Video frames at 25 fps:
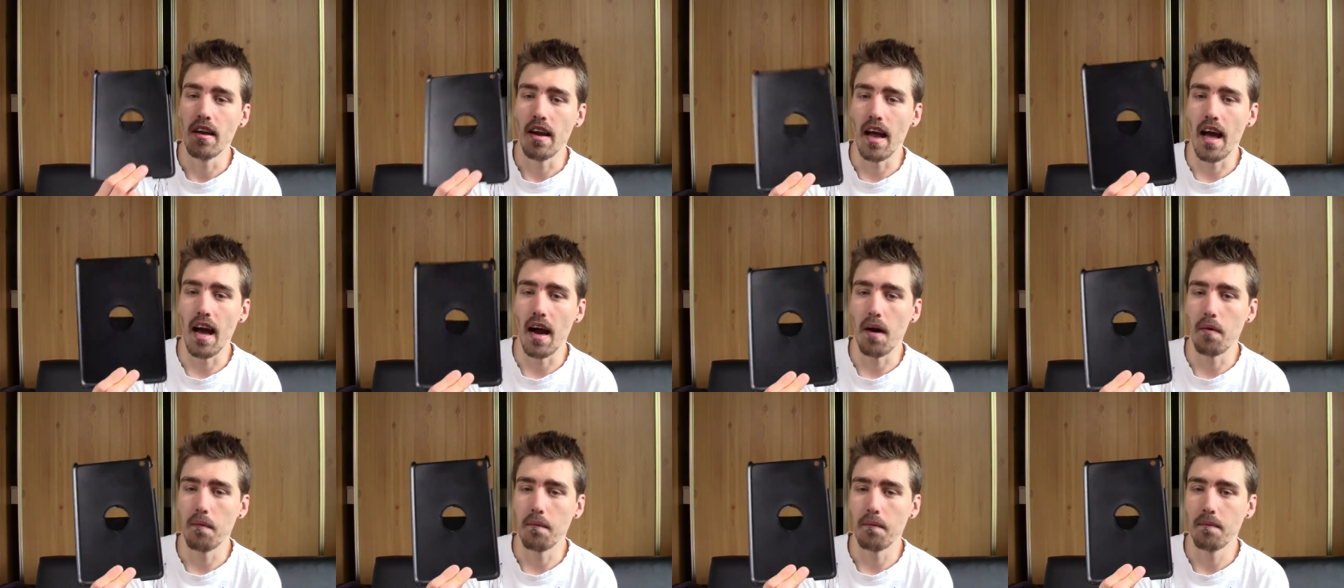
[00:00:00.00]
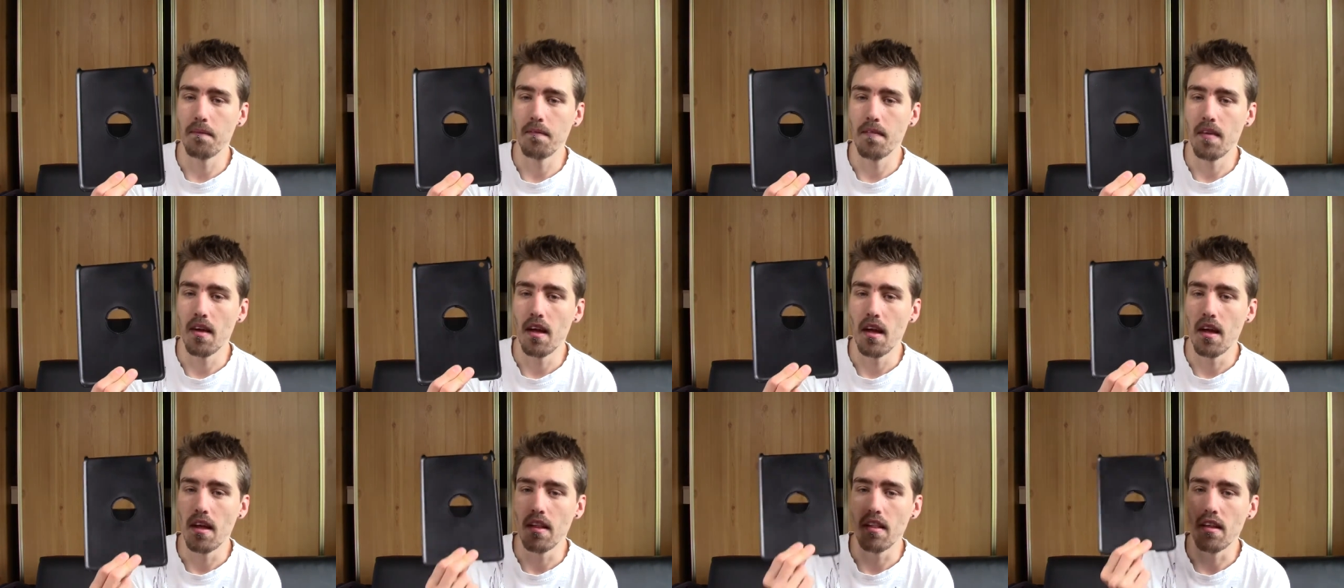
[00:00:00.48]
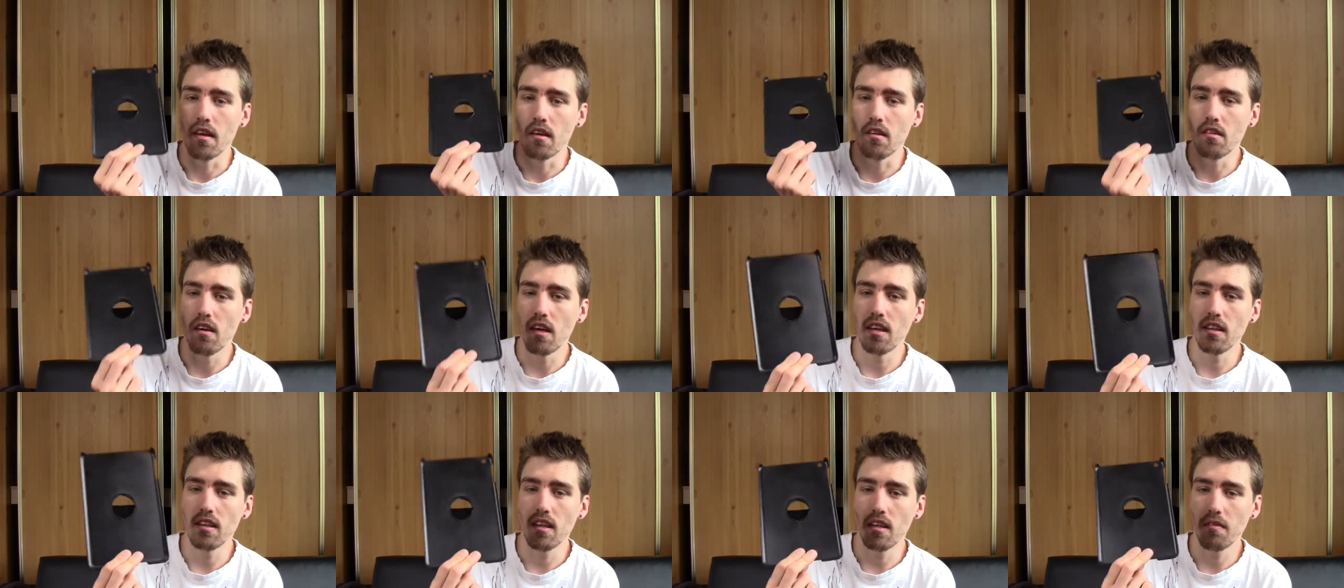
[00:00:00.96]
Now, the
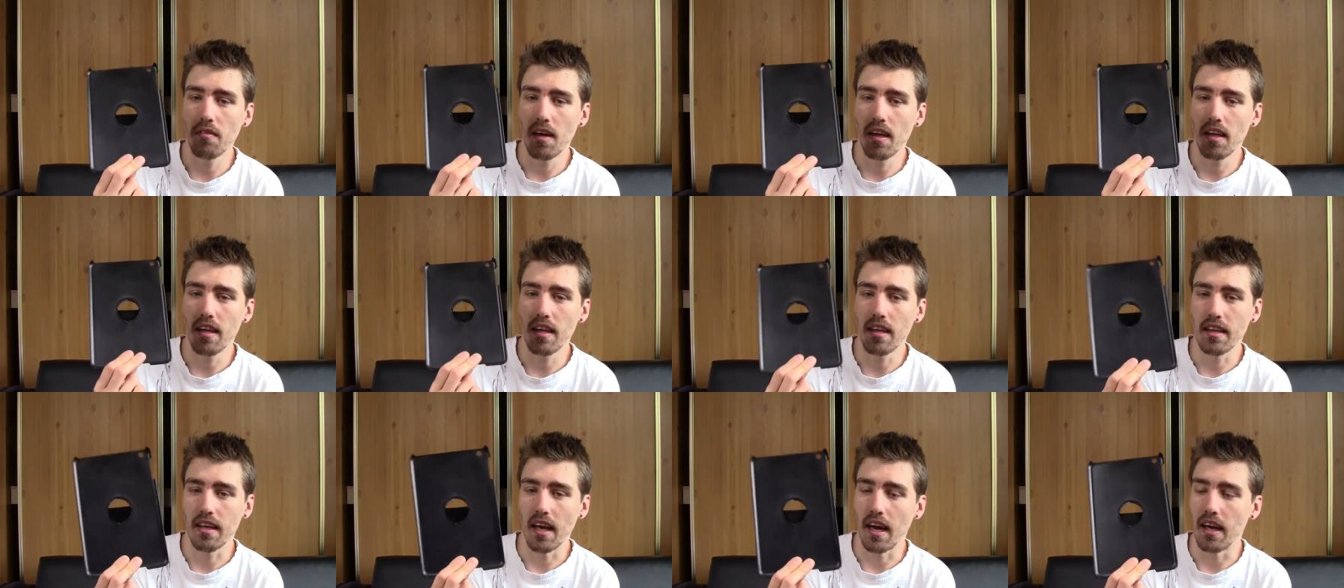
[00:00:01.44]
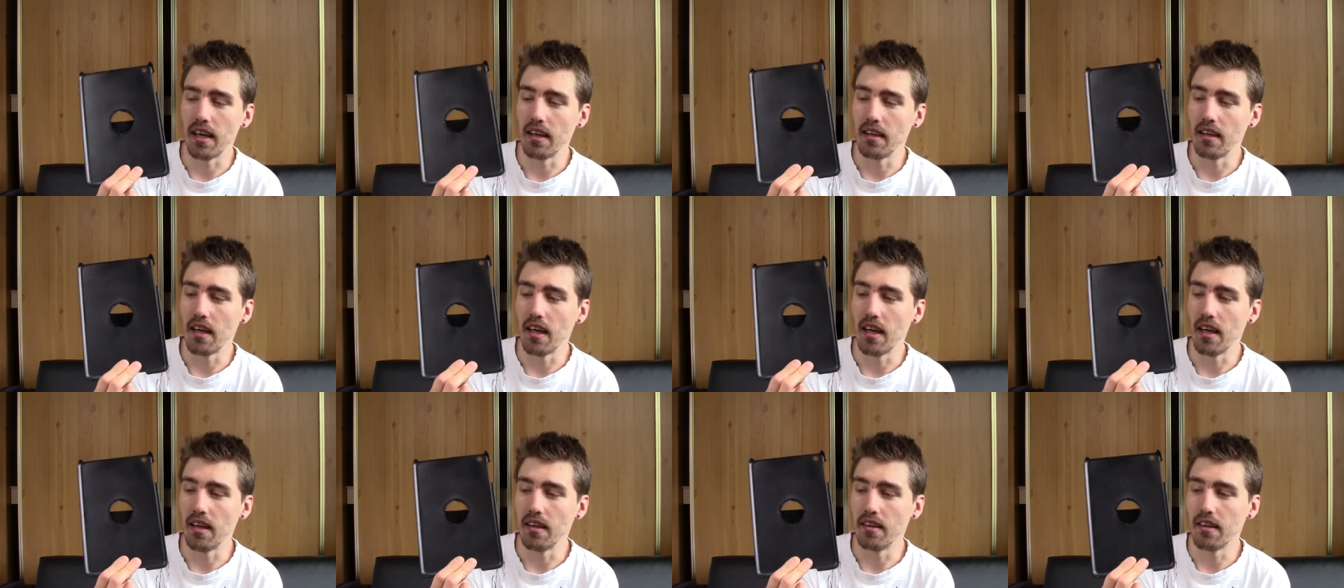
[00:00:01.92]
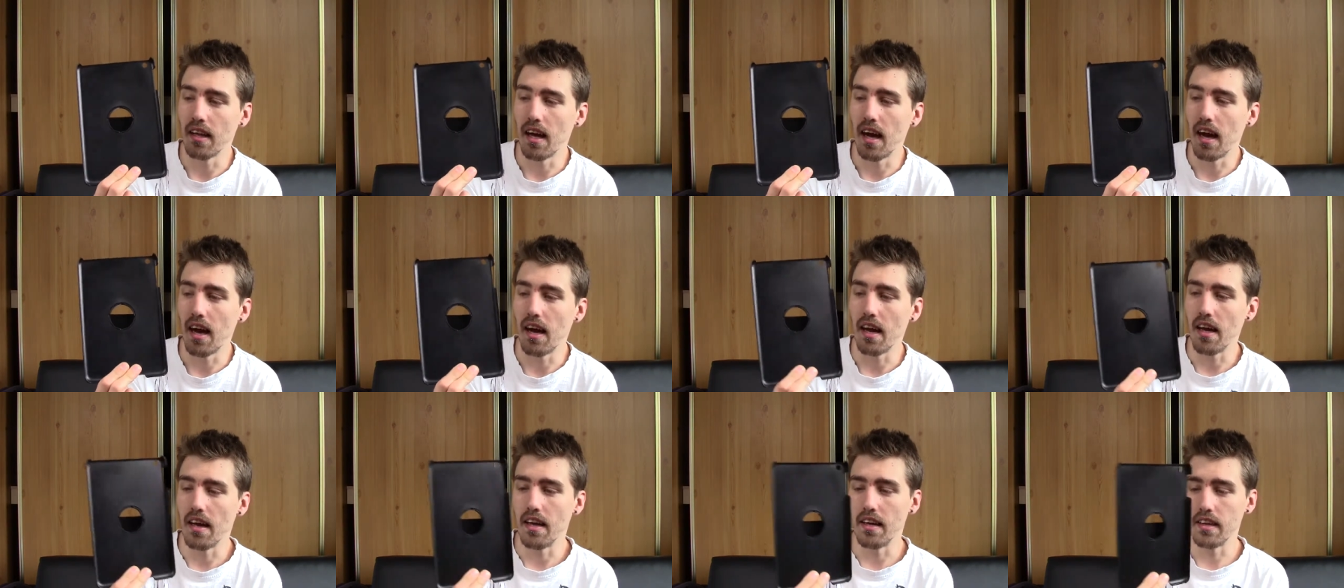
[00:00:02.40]
great thing about this case is
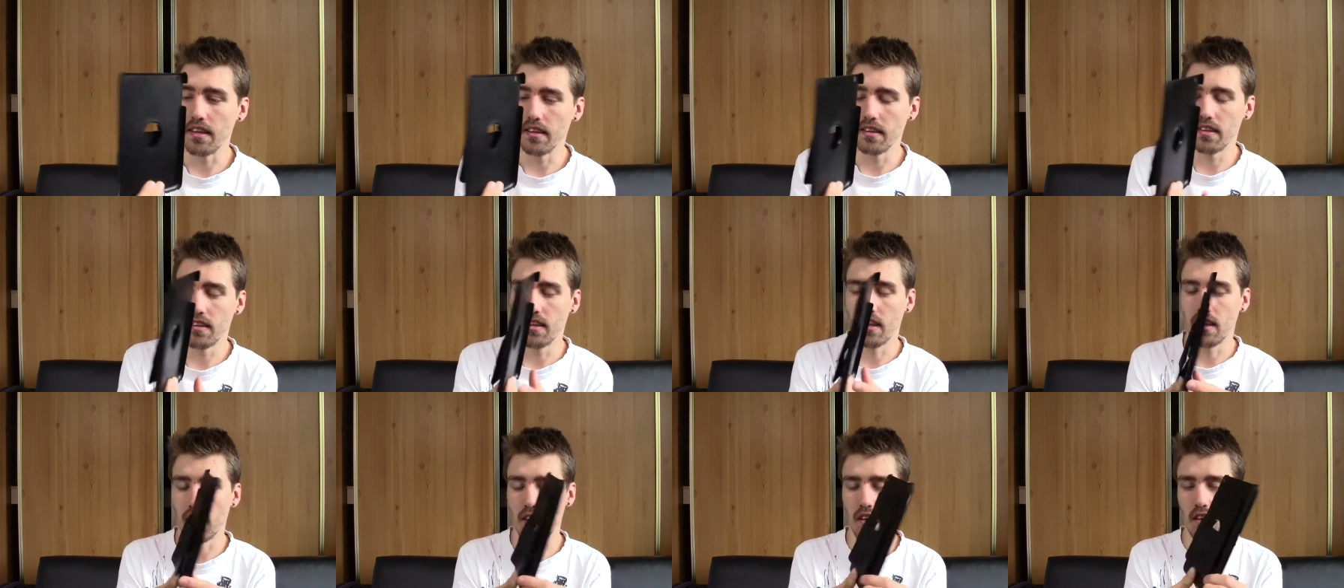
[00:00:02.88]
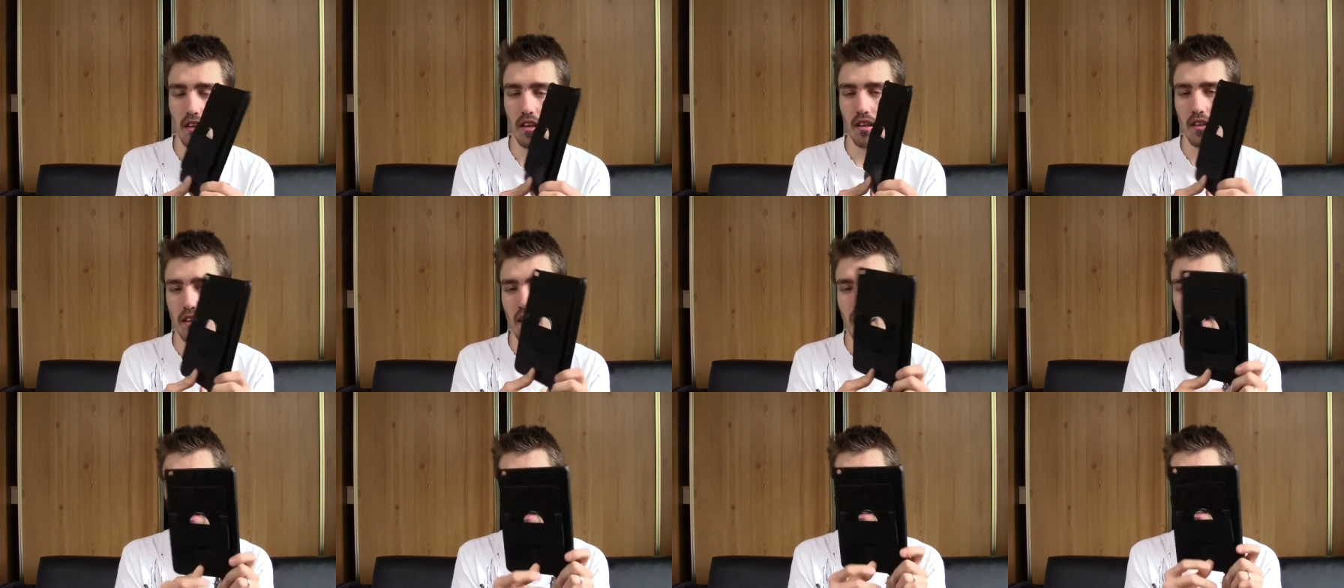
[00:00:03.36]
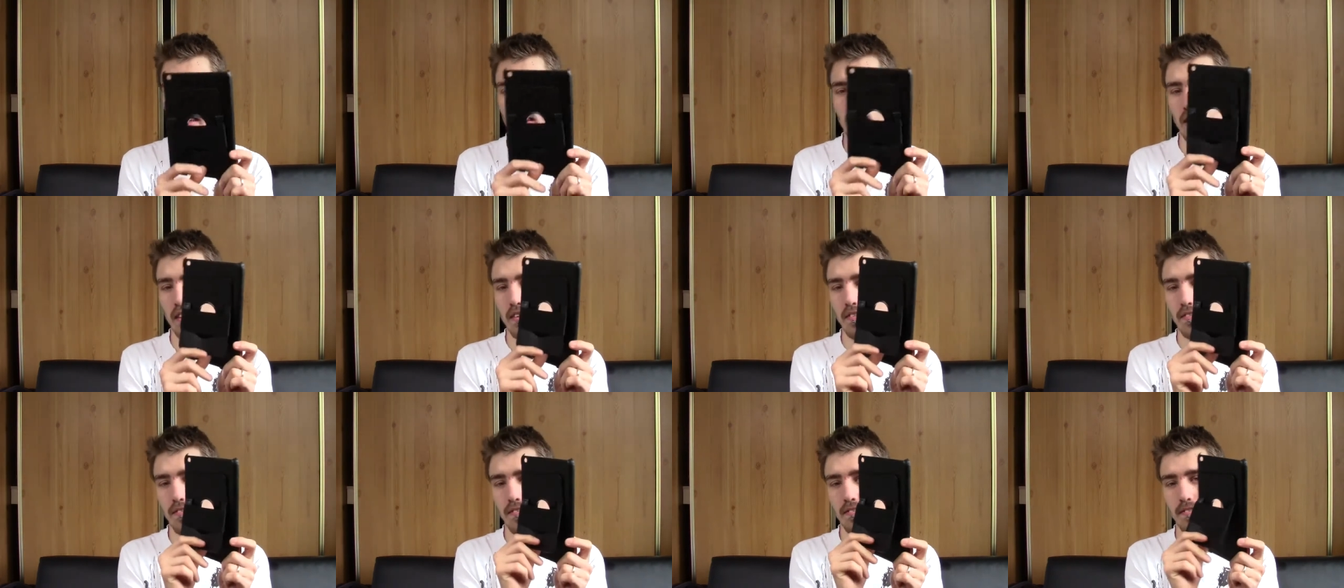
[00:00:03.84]
that it's got a stand
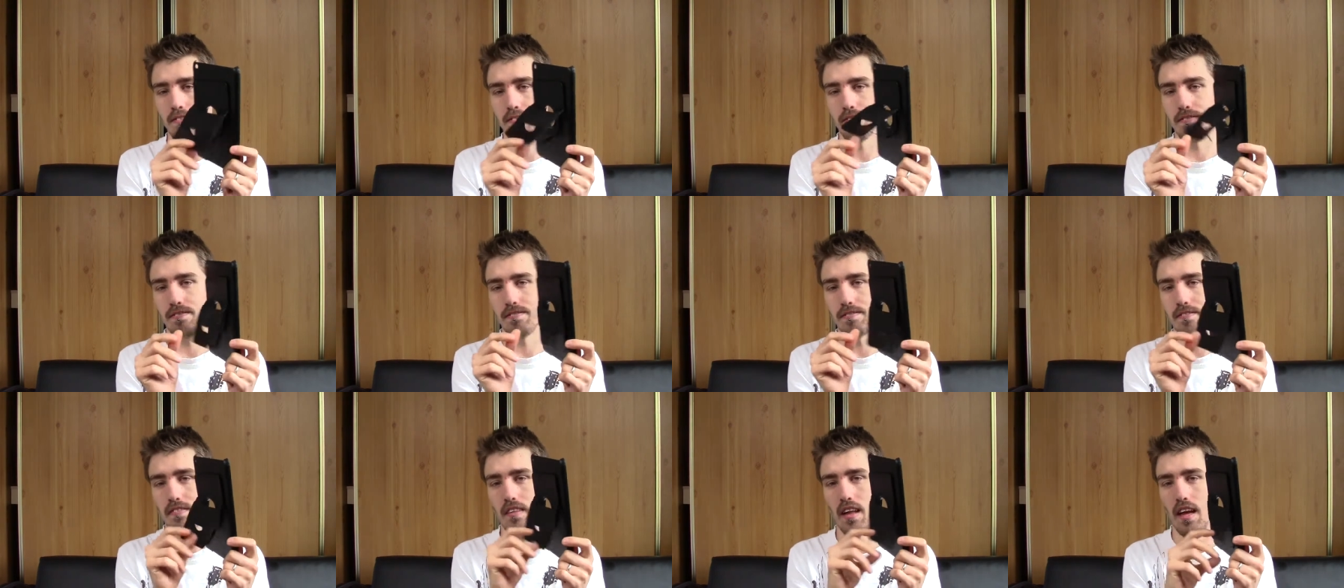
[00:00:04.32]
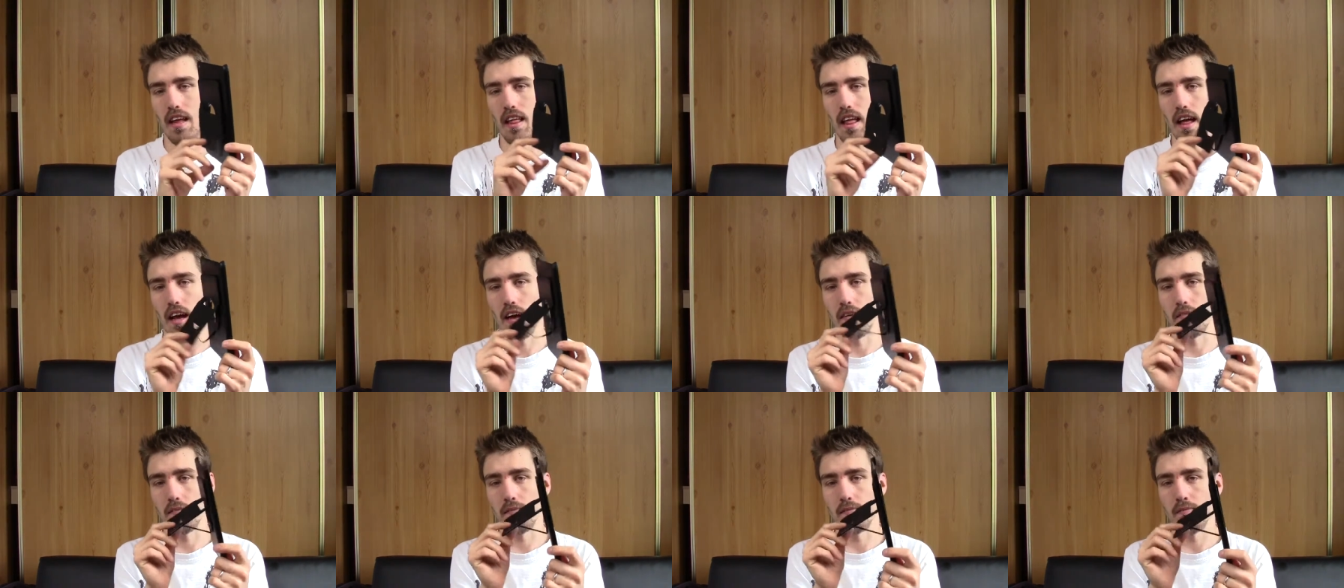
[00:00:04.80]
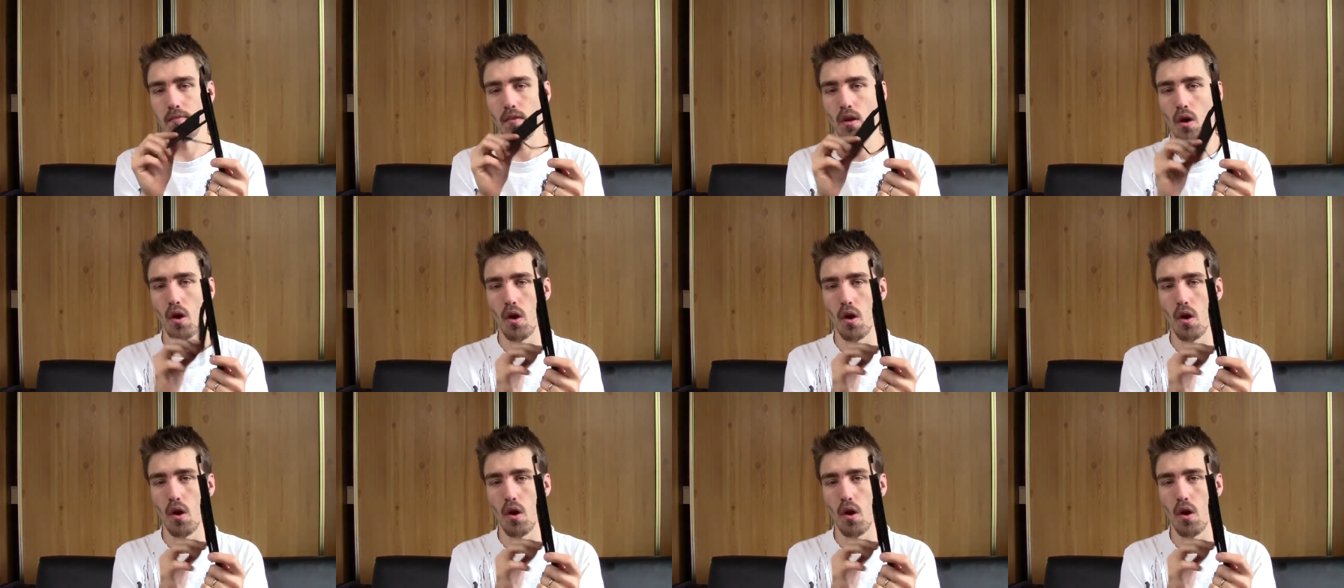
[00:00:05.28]
like that,